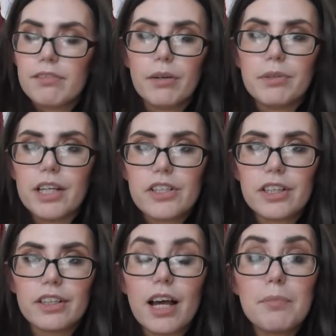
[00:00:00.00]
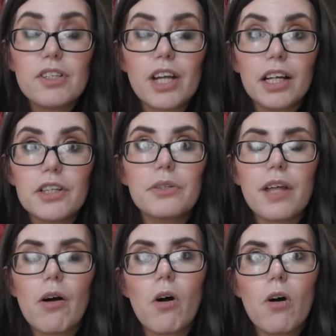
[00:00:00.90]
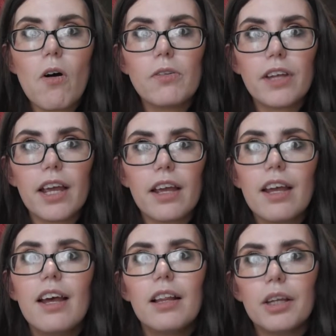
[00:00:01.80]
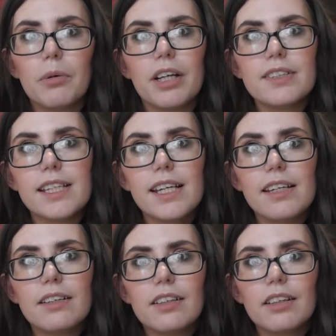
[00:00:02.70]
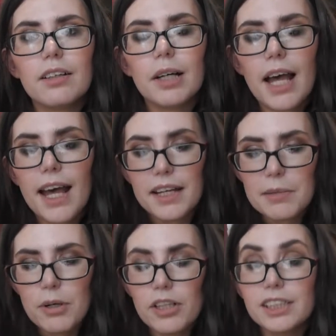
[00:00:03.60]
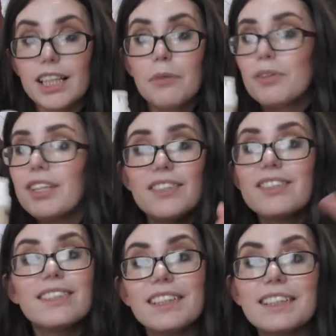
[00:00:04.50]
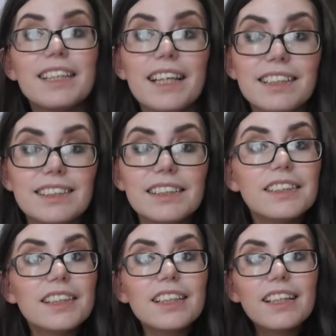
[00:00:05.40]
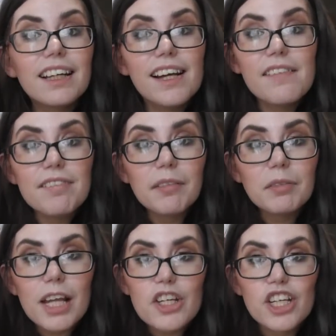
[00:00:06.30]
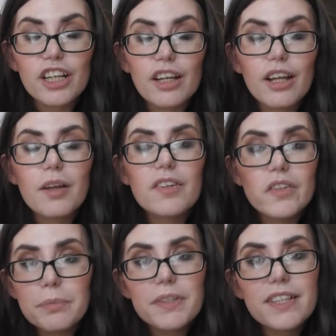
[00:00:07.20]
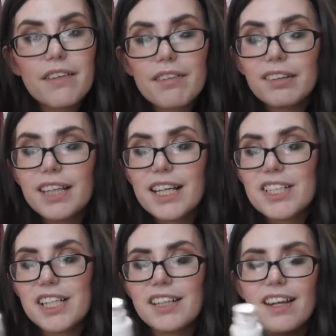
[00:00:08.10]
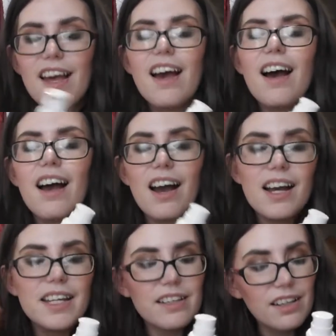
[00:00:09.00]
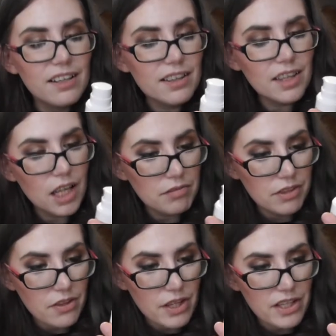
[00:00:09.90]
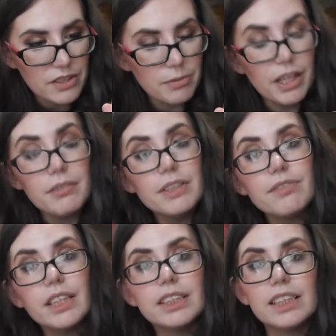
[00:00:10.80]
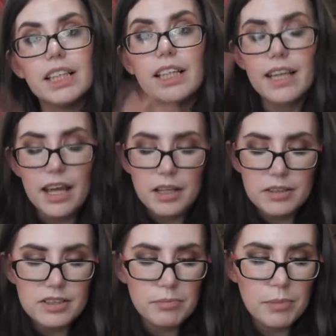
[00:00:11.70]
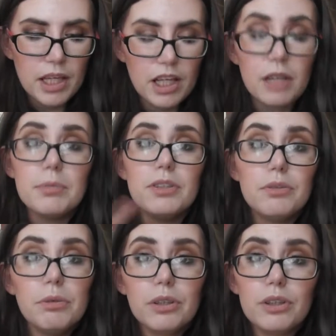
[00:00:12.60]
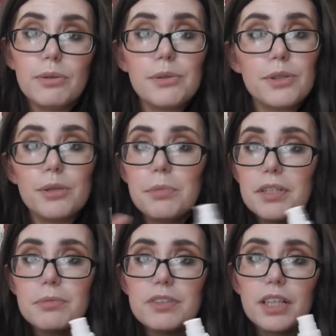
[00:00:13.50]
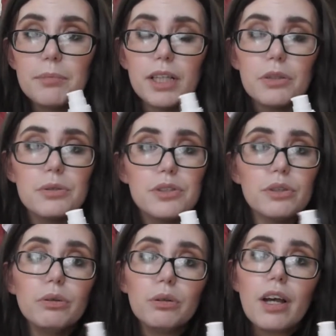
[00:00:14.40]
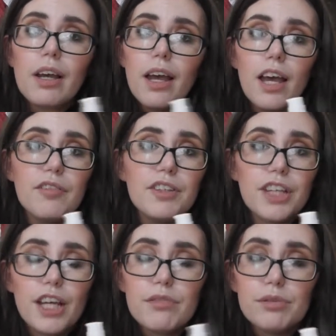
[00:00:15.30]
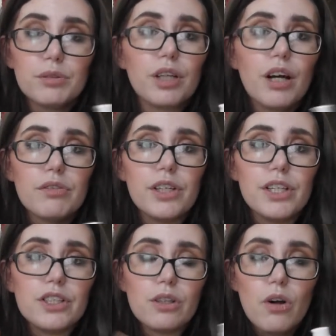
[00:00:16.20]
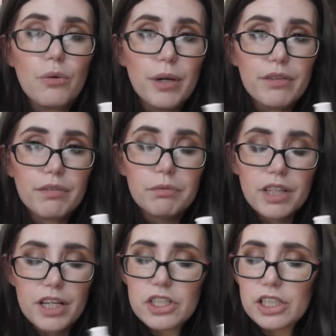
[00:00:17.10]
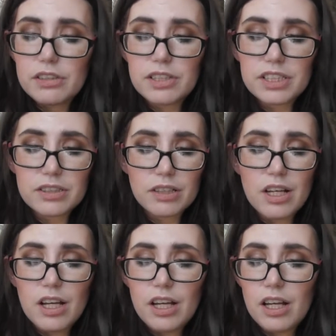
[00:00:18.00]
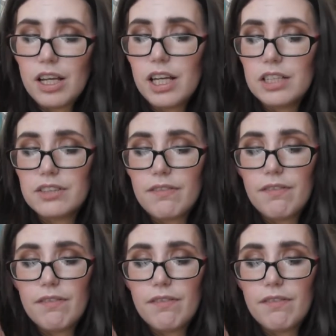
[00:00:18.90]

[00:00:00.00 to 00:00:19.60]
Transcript: Foundation. I've been trying to do that all day. Like when I say any product, I want to instantly say concealer foundation, Superstay foundation. I loved this when I was first getting into makeup and doing YouTube. This was like my go-to everyday full coverage long wear foundation. This is